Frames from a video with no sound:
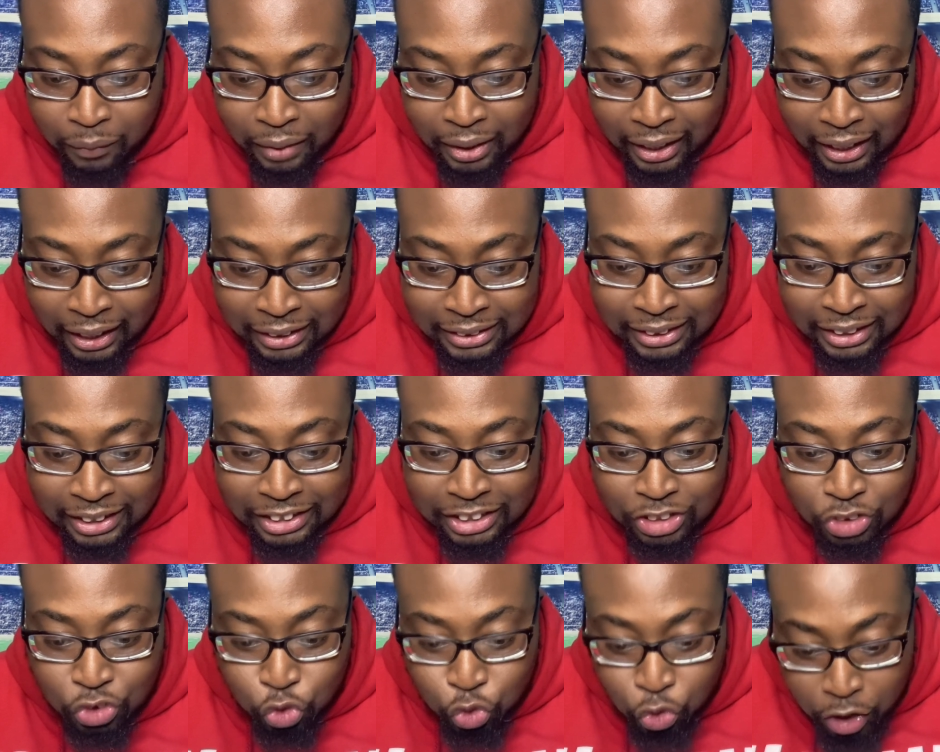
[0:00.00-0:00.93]
is
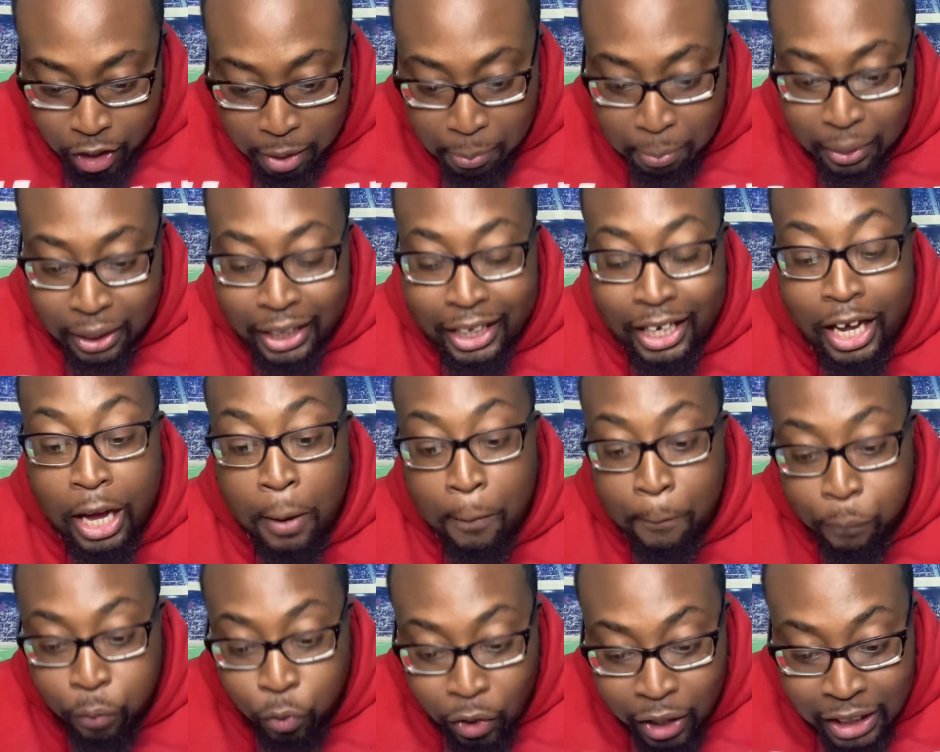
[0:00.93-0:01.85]
extremely
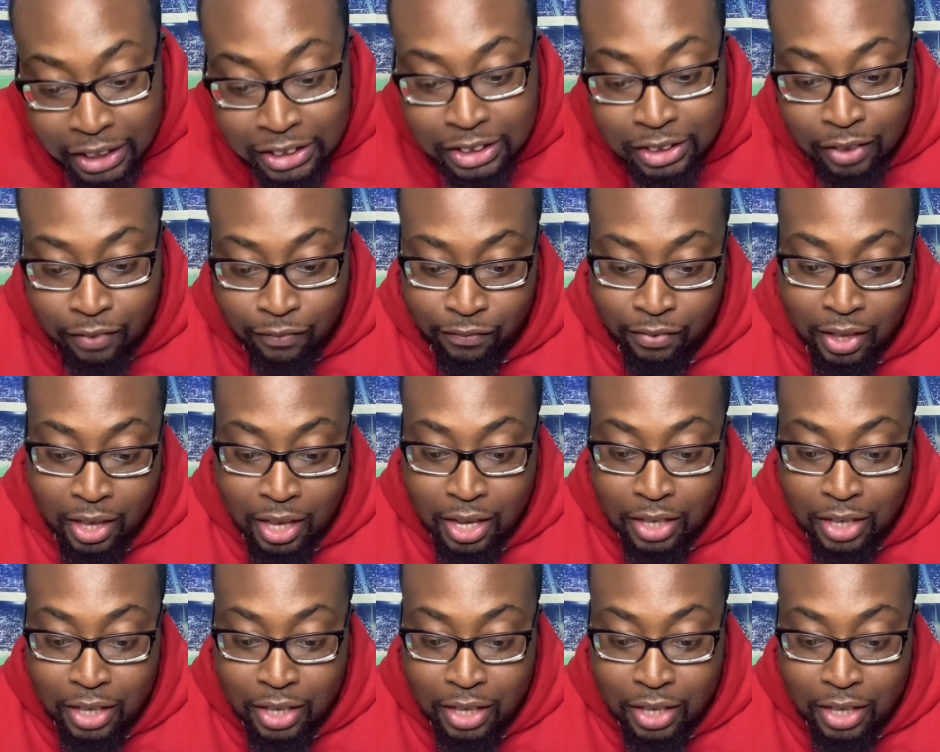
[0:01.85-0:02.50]
impressive.